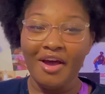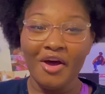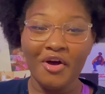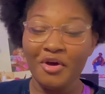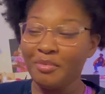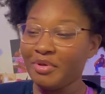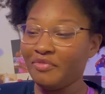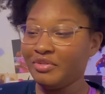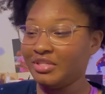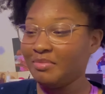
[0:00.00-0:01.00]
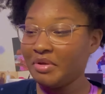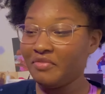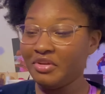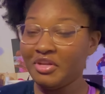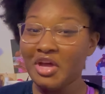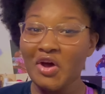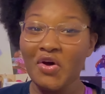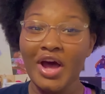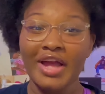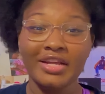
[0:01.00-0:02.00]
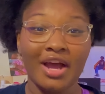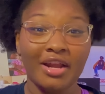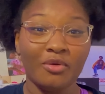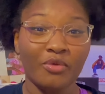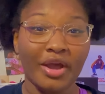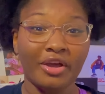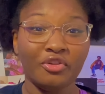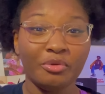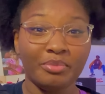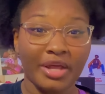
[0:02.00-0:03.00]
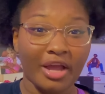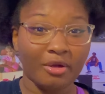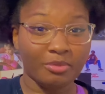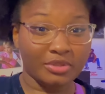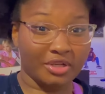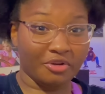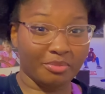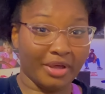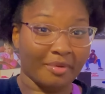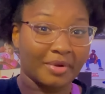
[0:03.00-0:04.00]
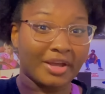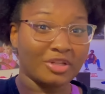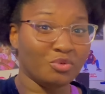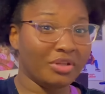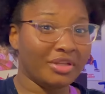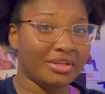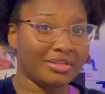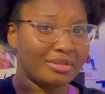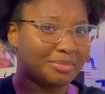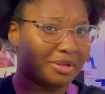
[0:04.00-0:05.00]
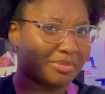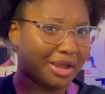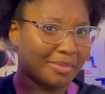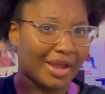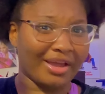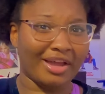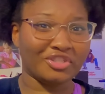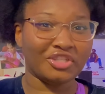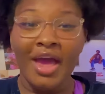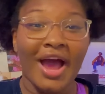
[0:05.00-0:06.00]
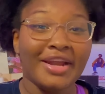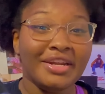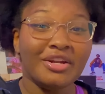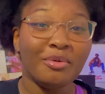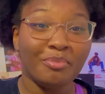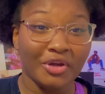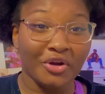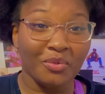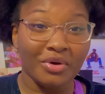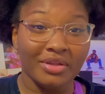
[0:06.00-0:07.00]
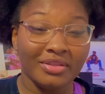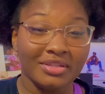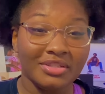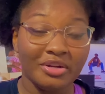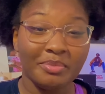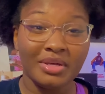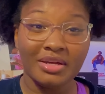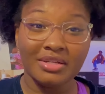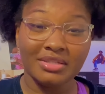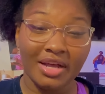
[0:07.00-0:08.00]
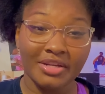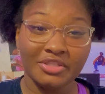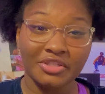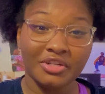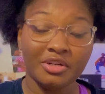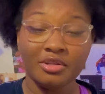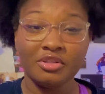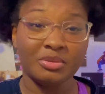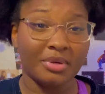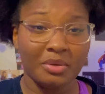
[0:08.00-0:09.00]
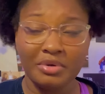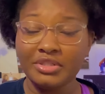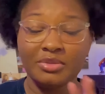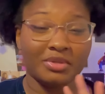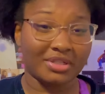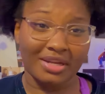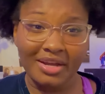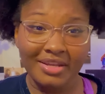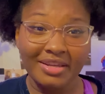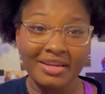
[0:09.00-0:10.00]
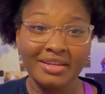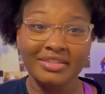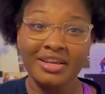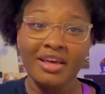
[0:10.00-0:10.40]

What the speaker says: If you see my video, I got a regular standard backpack. It's a big backpack actually. I needed a bigger one this year because last year, the smaller one just wasn't cutting it.